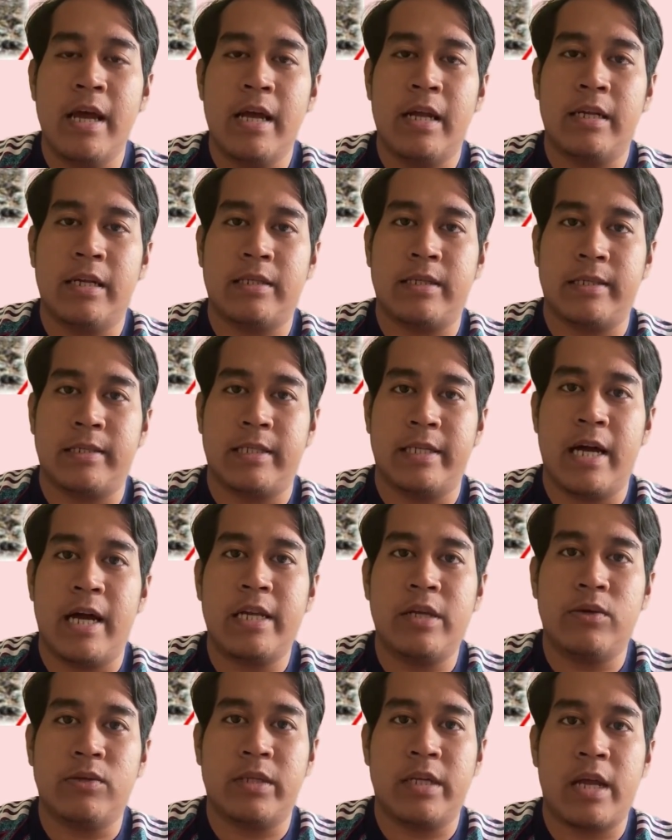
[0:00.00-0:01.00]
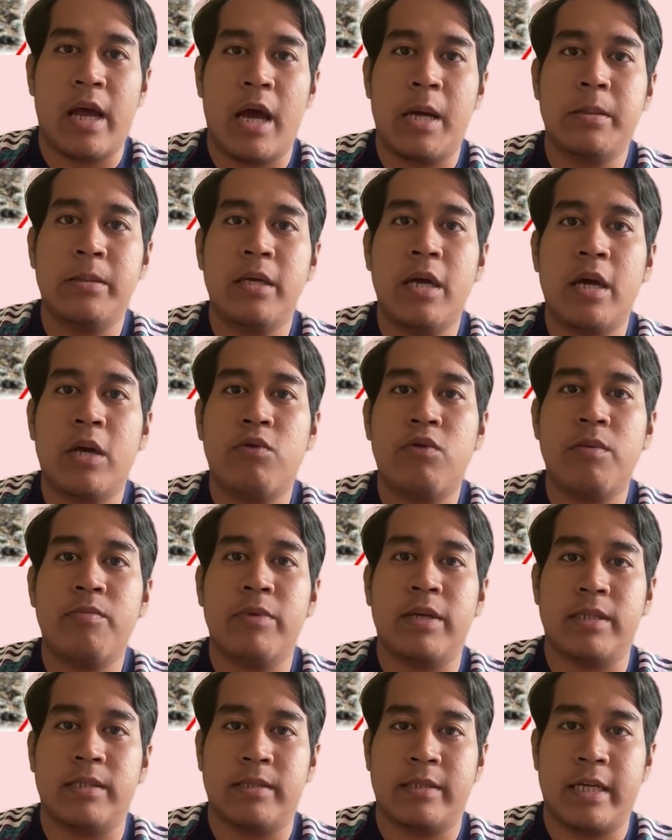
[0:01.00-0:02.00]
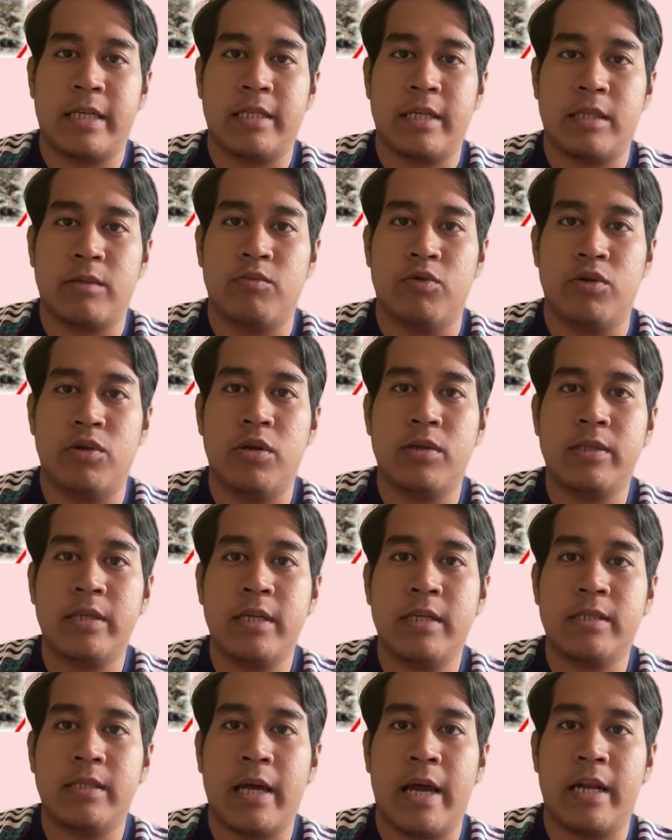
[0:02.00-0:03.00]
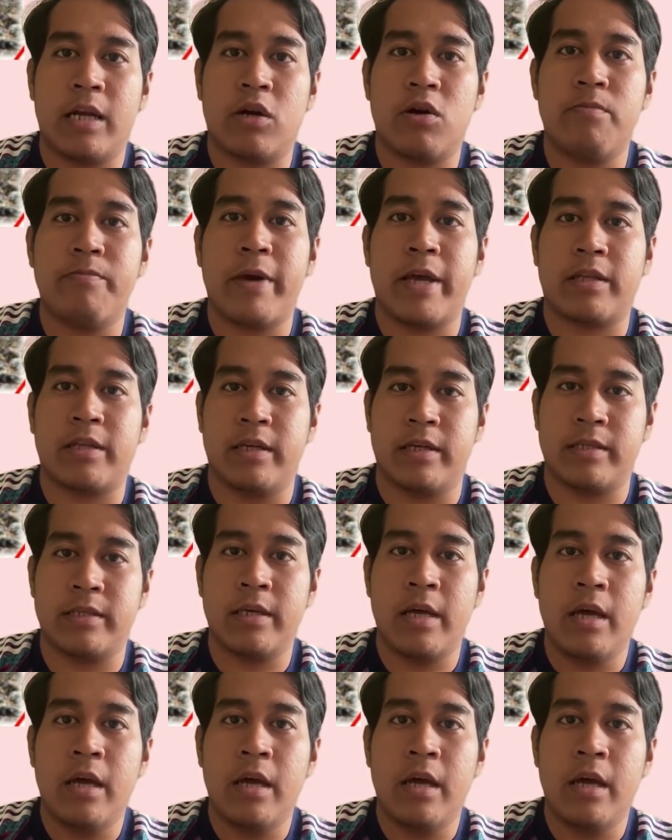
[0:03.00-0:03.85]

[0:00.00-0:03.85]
This is done using heavy equipment such as bulldozers and compactors